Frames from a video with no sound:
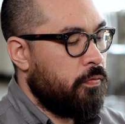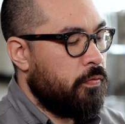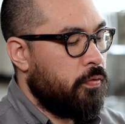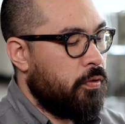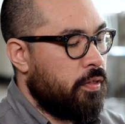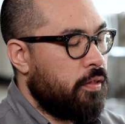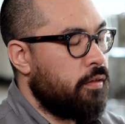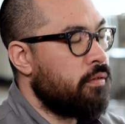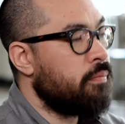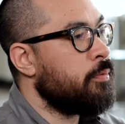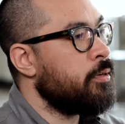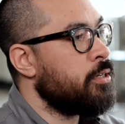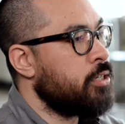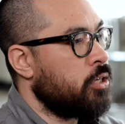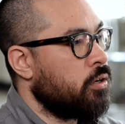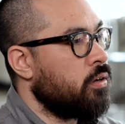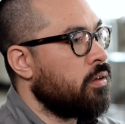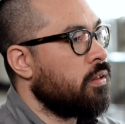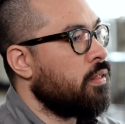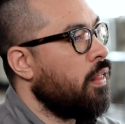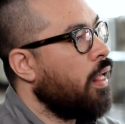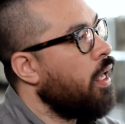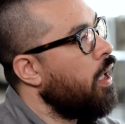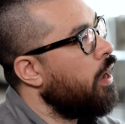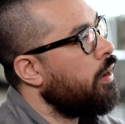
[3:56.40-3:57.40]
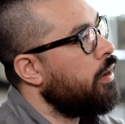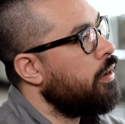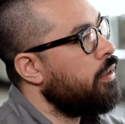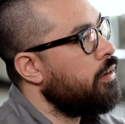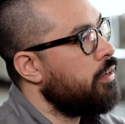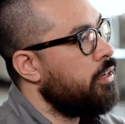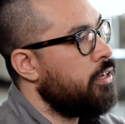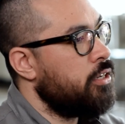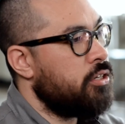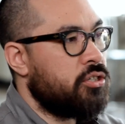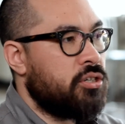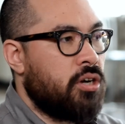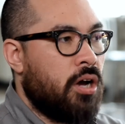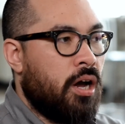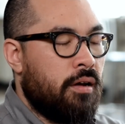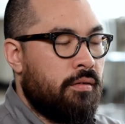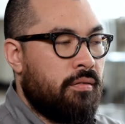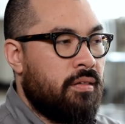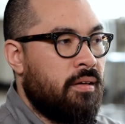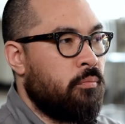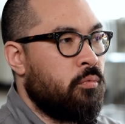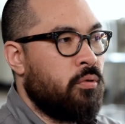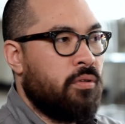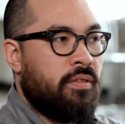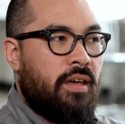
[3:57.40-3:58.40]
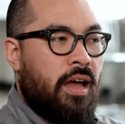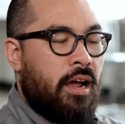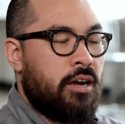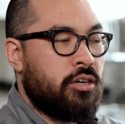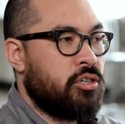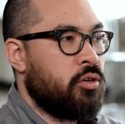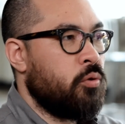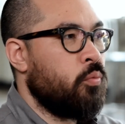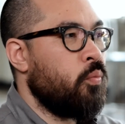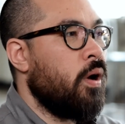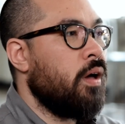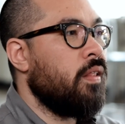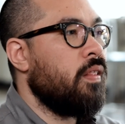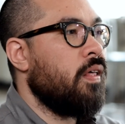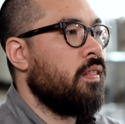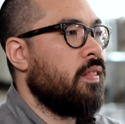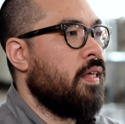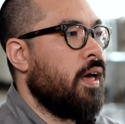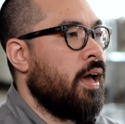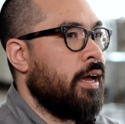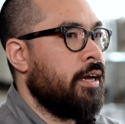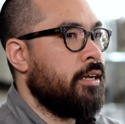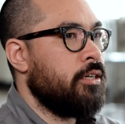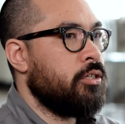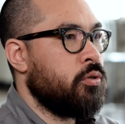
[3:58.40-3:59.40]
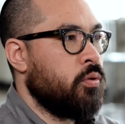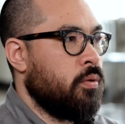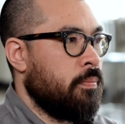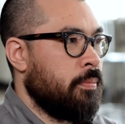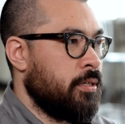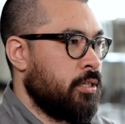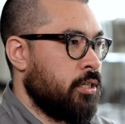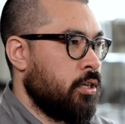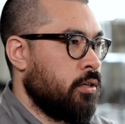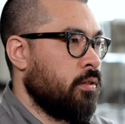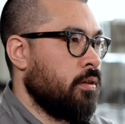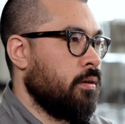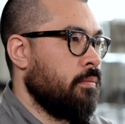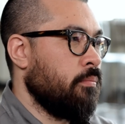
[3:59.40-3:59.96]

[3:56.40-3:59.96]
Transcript: For this particular client, each concept was actually well aligned to a particular